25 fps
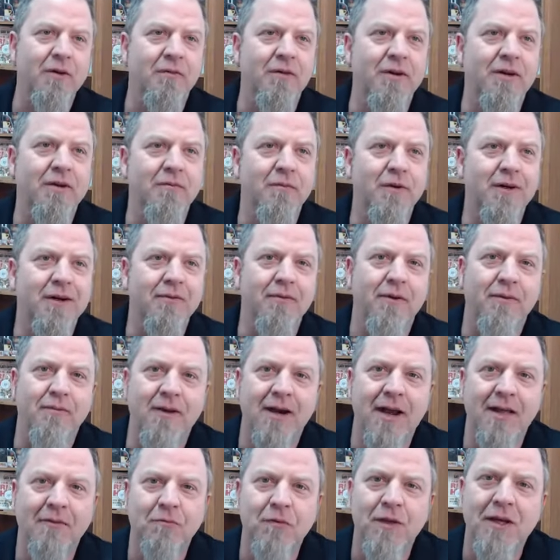when, when
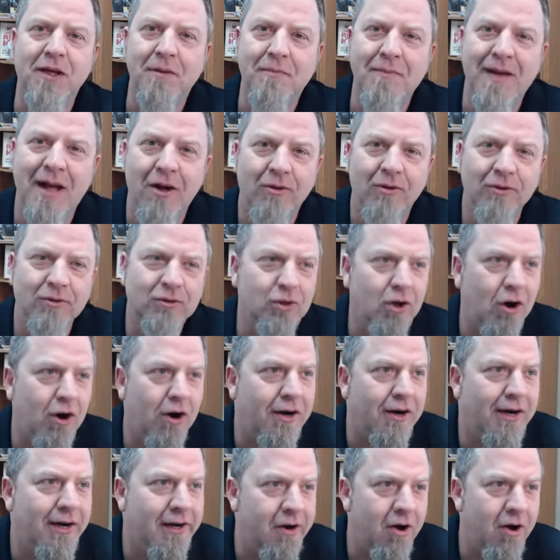I think about target